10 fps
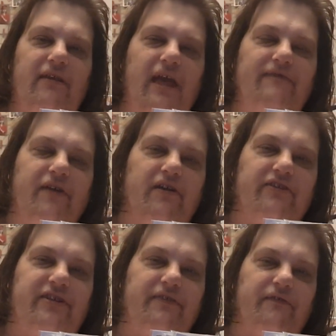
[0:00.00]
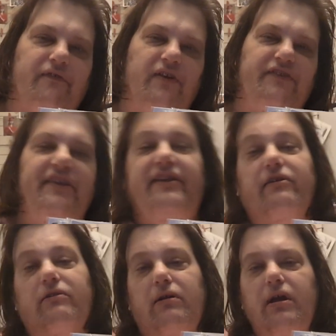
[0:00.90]
various different
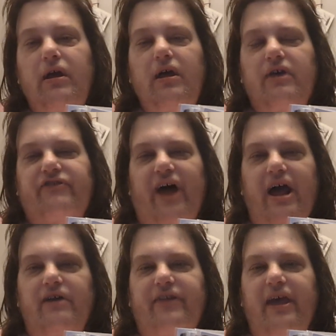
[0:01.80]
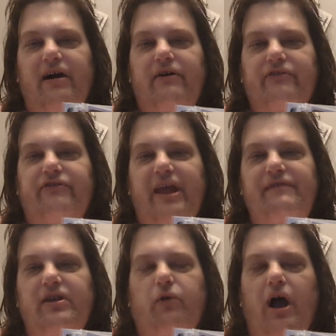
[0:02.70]
frontier style tales.
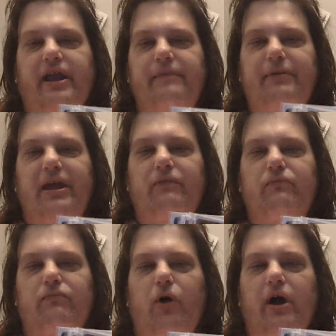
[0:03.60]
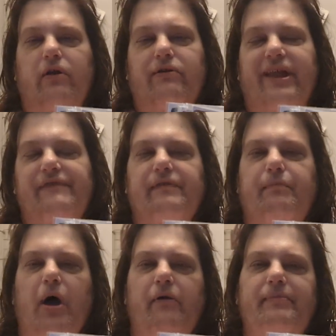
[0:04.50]
Davy Crockett being one, or Davy
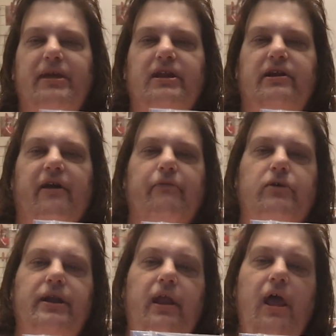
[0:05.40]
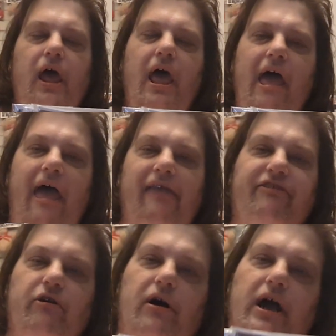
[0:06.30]
Bowie being another one. And
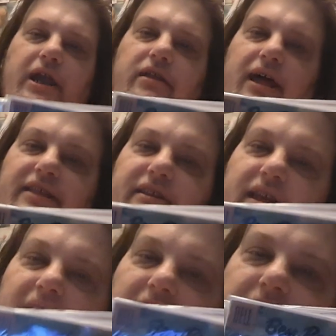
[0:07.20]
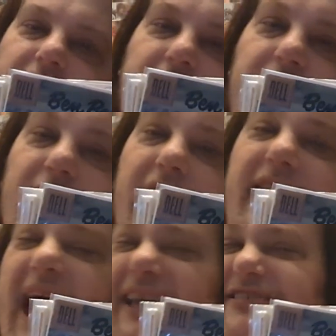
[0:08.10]
so I collected a
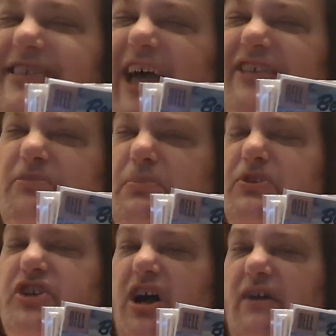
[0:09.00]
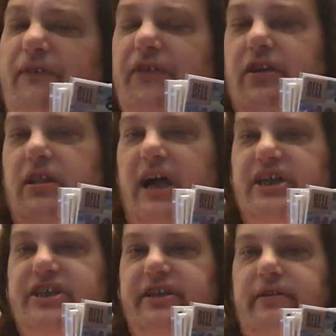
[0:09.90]
nice sizable chunk for the
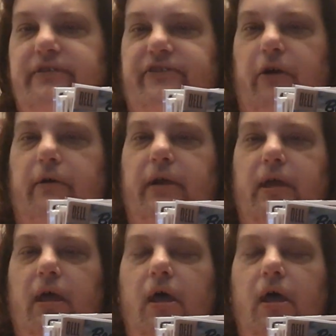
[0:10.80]
collection. So